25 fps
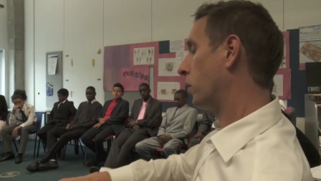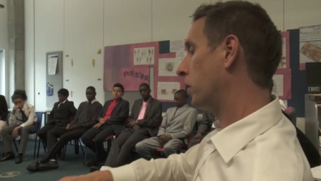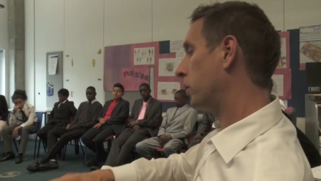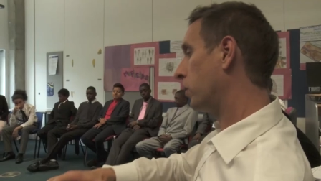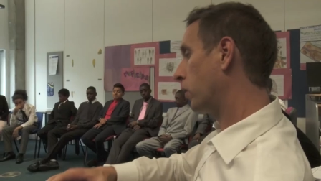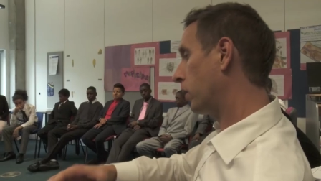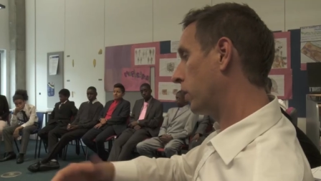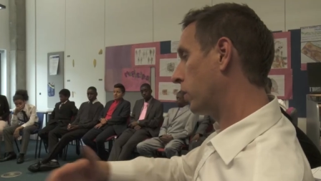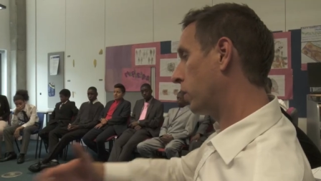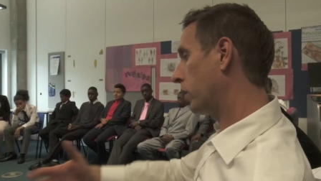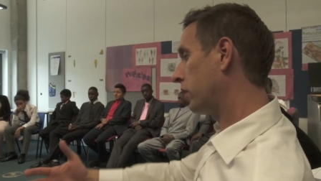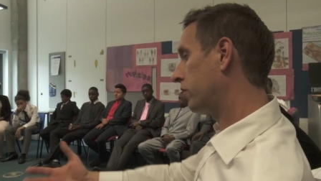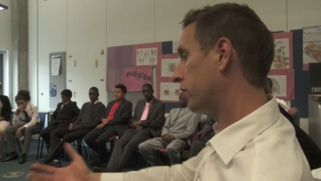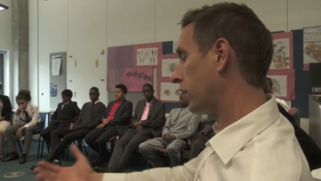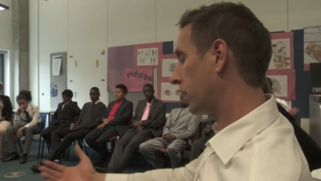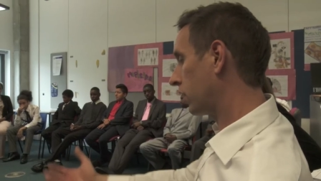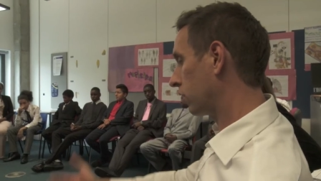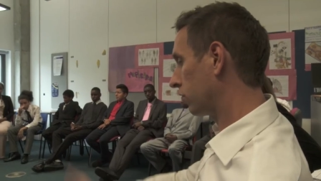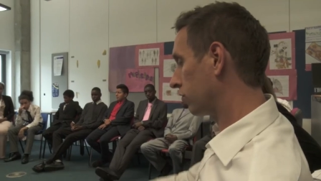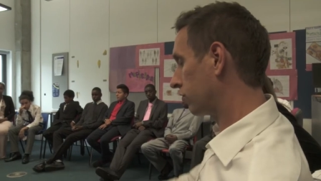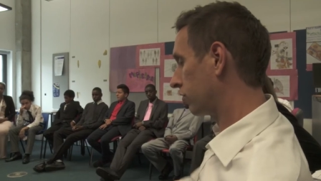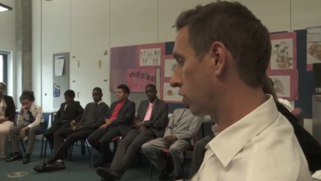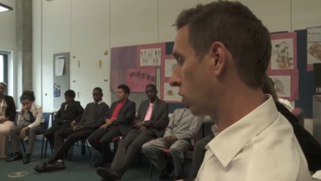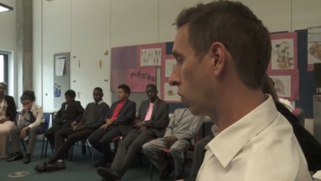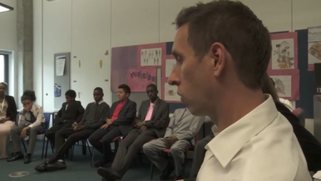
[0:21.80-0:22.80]
and then it's been
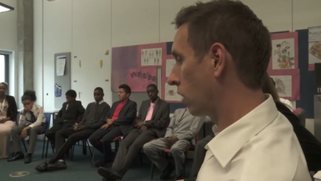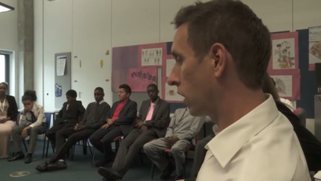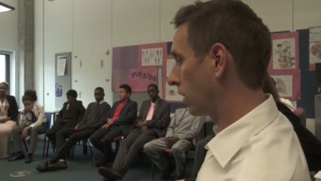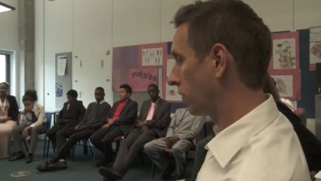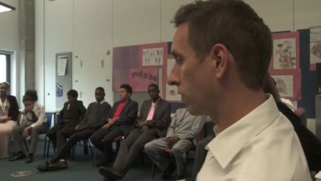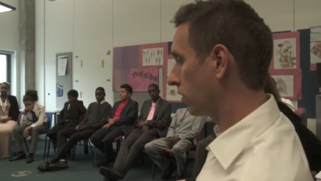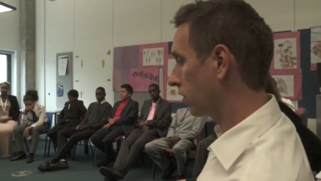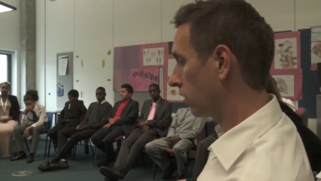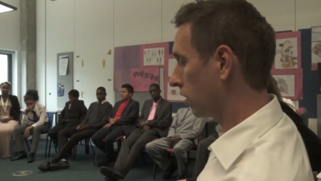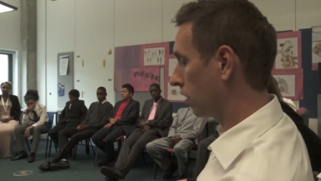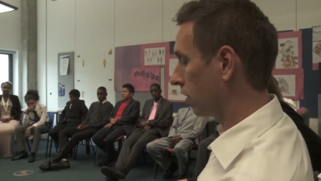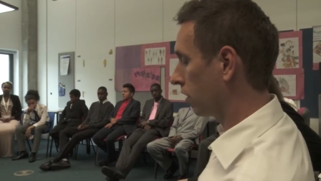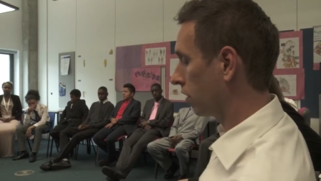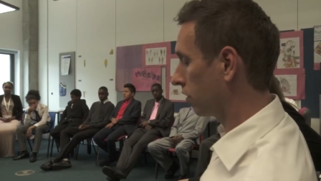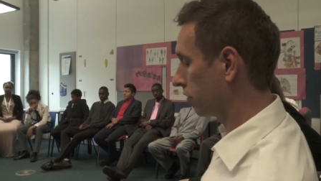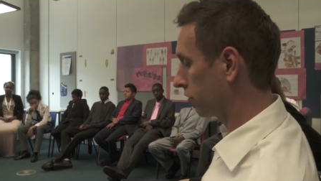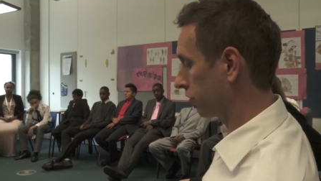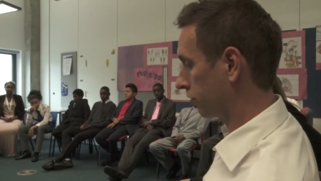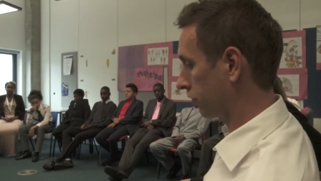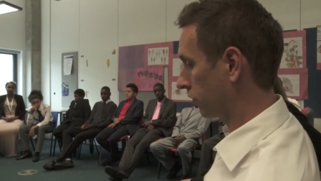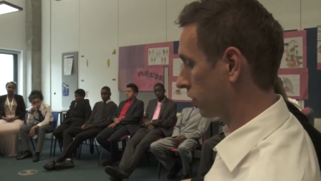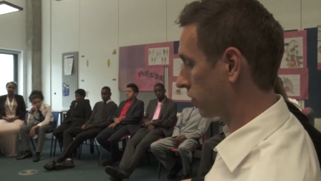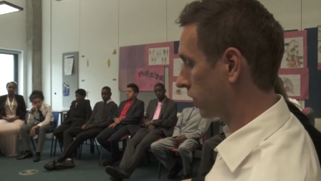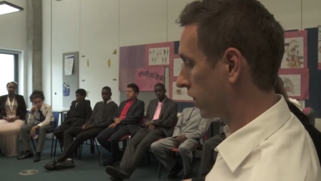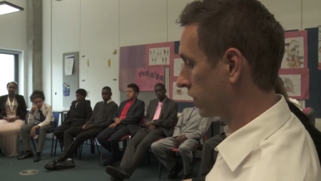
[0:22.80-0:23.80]
a, like a real open
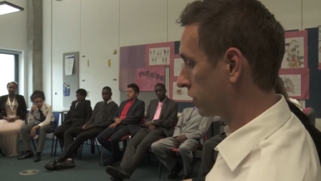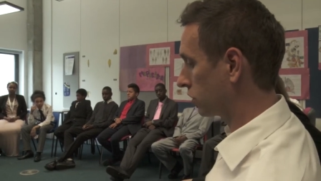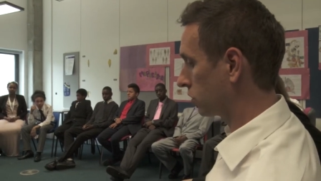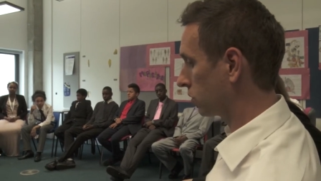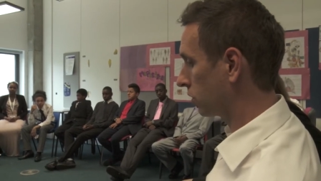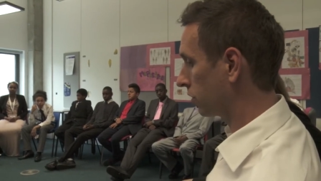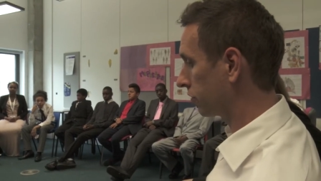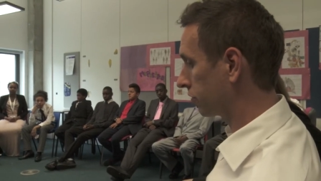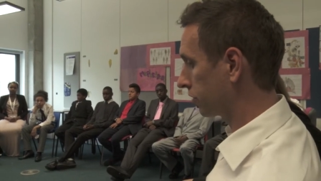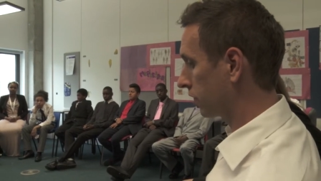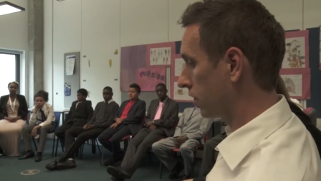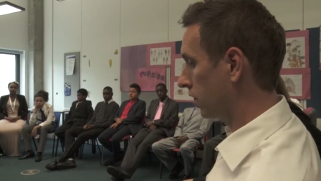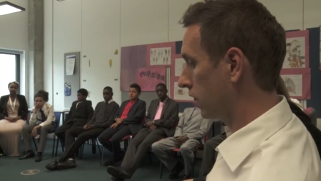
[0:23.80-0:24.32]
forum. So it's been